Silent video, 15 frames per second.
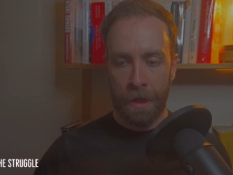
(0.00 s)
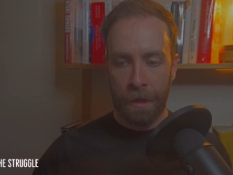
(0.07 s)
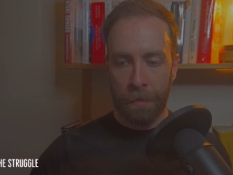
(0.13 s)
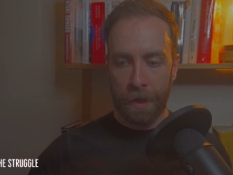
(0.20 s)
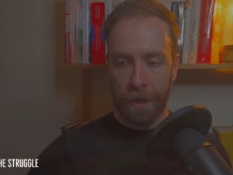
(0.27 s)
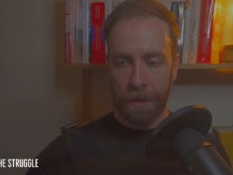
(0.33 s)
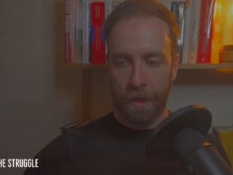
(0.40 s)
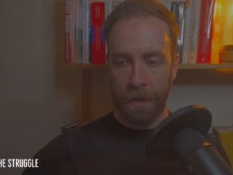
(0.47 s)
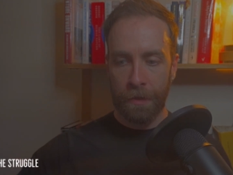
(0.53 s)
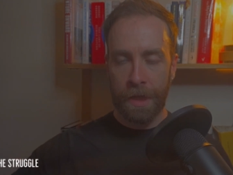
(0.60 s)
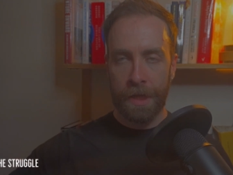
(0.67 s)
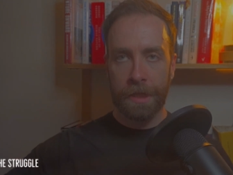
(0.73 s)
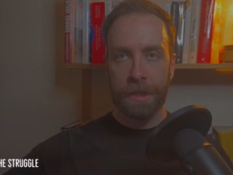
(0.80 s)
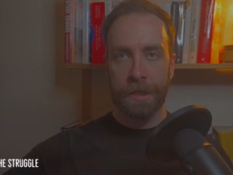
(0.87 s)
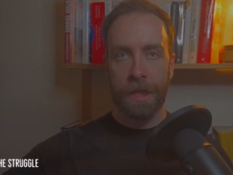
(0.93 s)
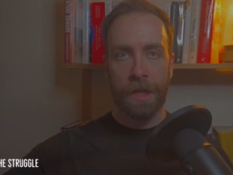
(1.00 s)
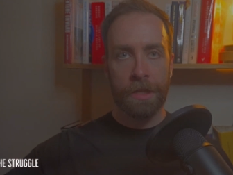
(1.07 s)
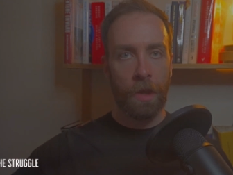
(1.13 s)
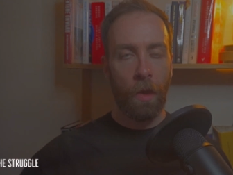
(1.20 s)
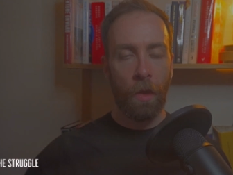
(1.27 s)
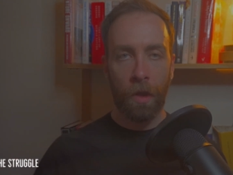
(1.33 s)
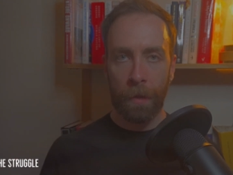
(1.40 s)
But this is
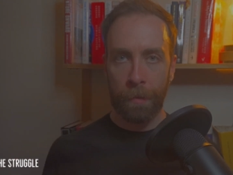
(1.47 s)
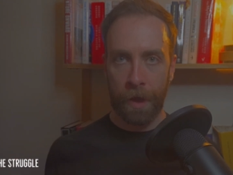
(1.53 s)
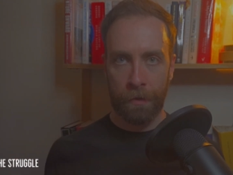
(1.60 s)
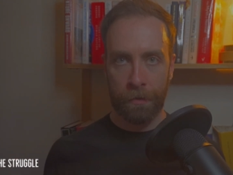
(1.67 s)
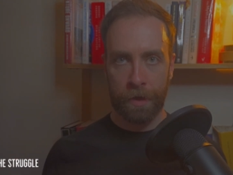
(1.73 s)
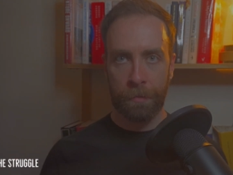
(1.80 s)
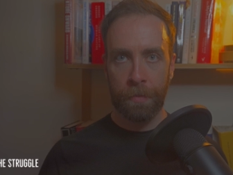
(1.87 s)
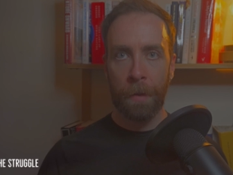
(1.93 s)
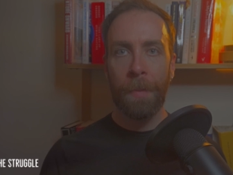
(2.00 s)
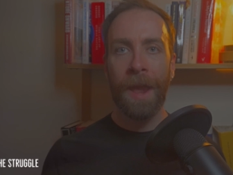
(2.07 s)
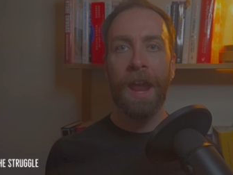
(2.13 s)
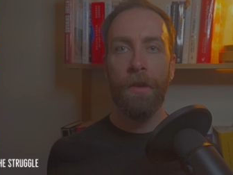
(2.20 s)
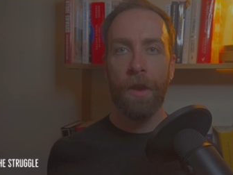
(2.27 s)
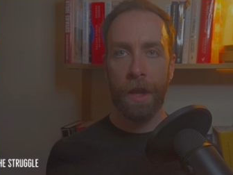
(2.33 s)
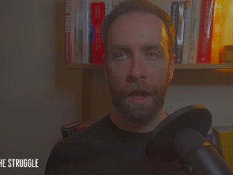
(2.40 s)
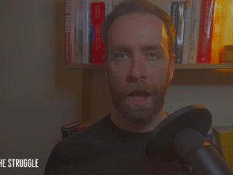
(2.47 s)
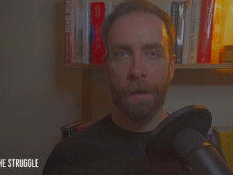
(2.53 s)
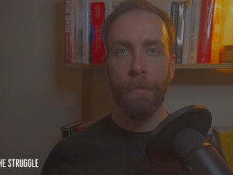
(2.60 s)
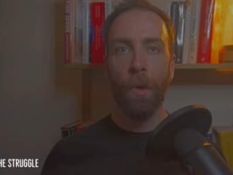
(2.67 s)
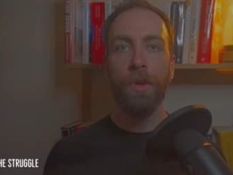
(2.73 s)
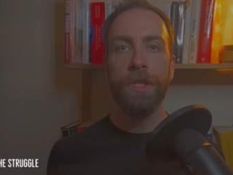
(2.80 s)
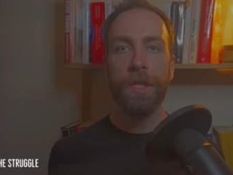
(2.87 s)
all about preparing
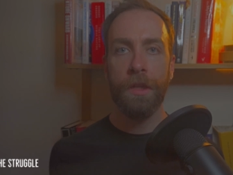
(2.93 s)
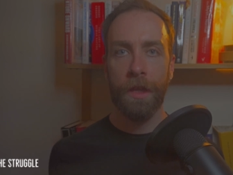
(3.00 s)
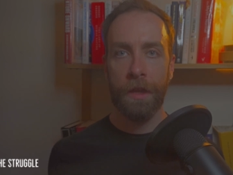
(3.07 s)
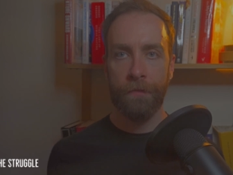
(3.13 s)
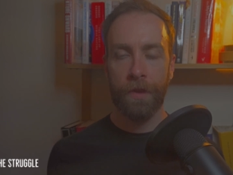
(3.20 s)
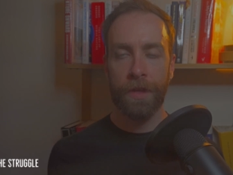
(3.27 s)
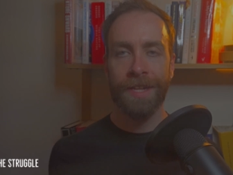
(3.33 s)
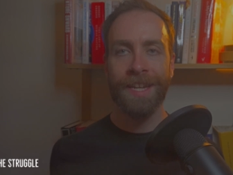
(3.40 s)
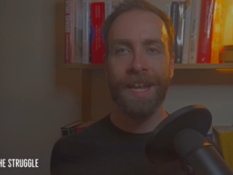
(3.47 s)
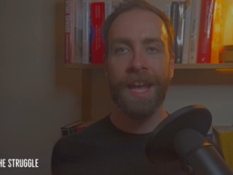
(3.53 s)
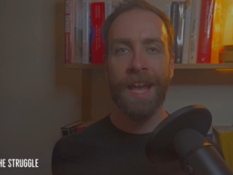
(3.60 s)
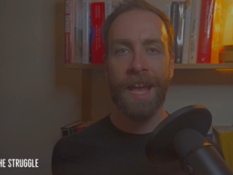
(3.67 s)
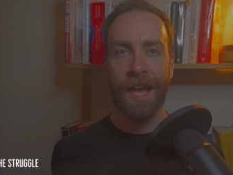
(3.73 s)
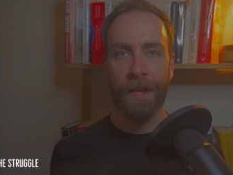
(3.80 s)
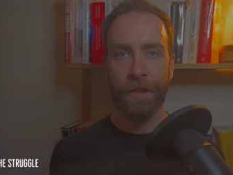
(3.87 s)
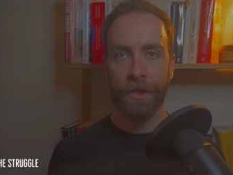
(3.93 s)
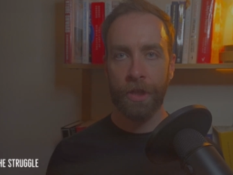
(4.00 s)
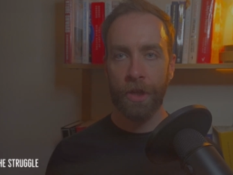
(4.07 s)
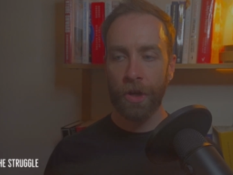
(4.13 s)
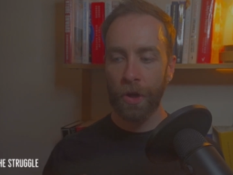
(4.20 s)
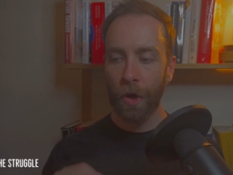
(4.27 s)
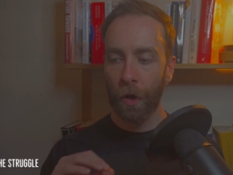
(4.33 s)
emotionally for the day ahead so
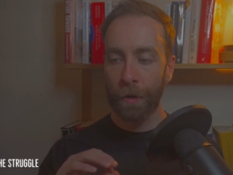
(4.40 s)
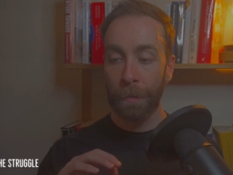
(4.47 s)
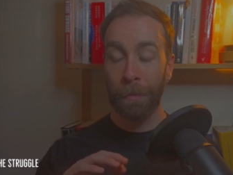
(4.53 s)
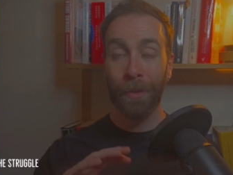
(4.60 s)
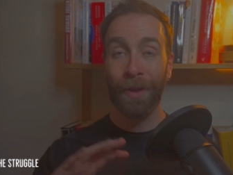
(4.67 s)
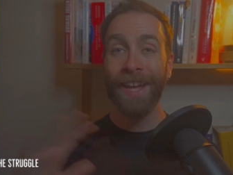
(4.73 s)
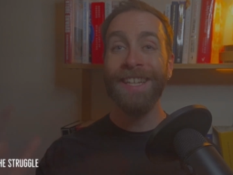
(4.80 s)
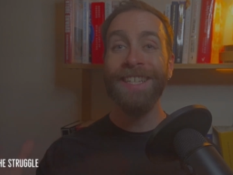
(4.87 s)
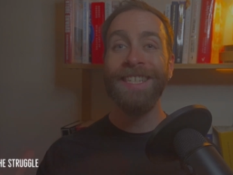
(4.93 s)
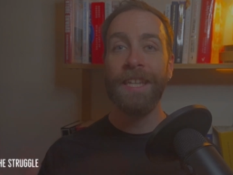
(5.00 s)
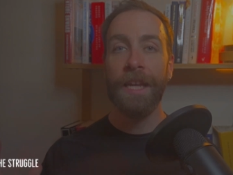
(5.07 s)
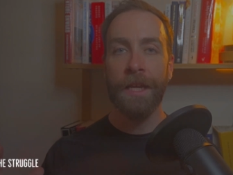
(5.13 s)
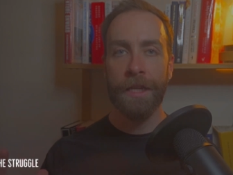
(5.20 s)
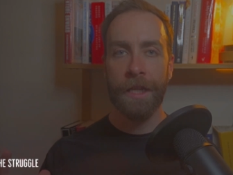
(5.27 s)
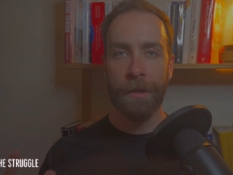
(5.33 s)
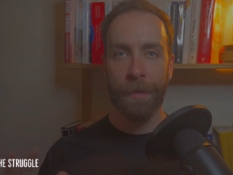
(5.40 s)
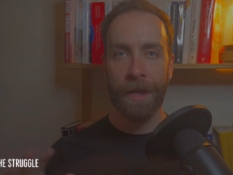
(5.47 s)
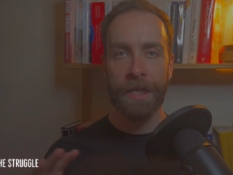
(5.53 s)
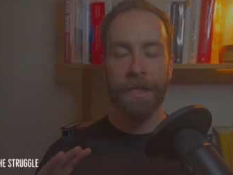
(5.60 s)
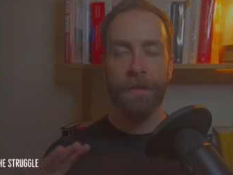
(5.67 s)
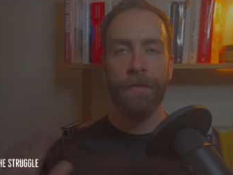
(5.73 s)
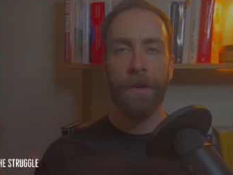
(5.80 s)
you're not blindsided by
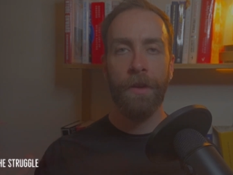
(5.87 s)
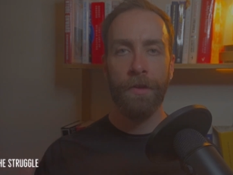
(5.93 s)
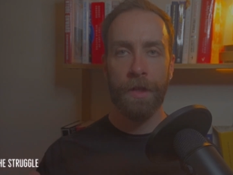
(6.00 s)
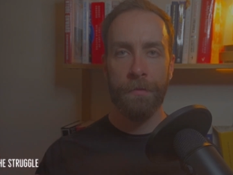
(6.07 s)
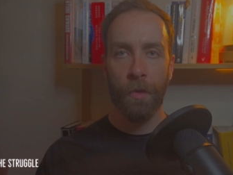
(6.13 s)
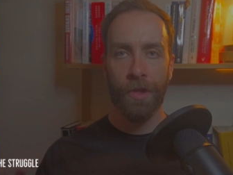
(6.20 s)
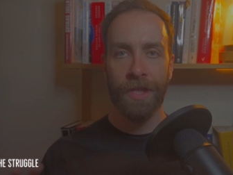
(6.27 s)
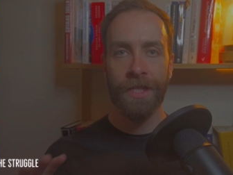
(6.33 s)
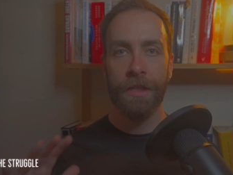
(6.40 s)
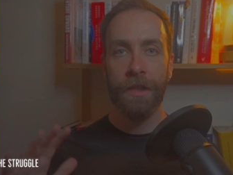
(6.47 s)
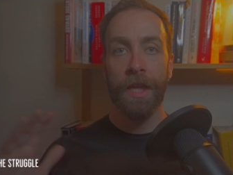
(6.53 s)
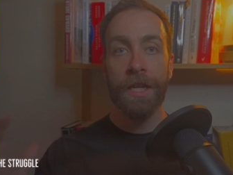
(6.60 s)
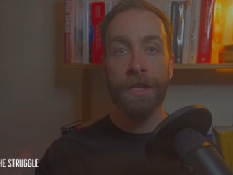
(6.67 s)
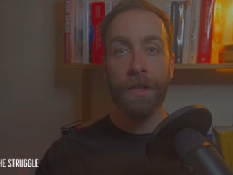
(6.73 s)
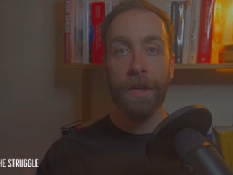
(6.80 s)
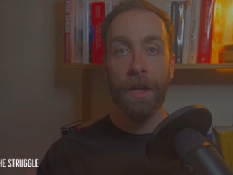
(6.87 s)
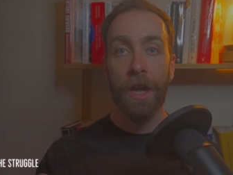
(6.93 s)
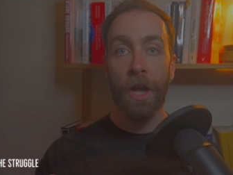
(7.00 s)
difficult emotions later,